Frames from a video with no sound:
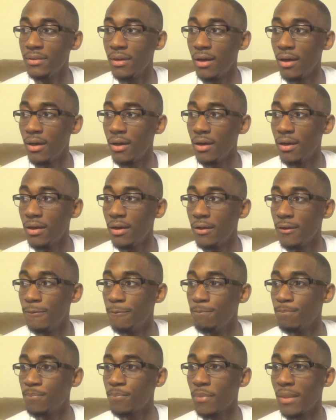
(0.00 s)
I
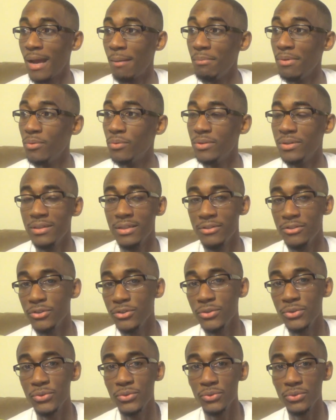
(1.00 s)
remember when the
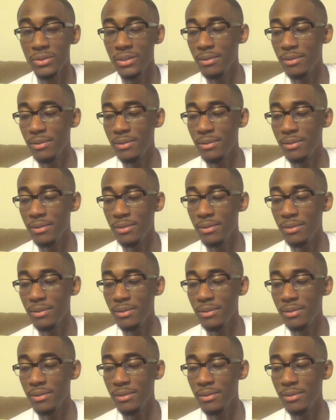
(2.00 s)
dude,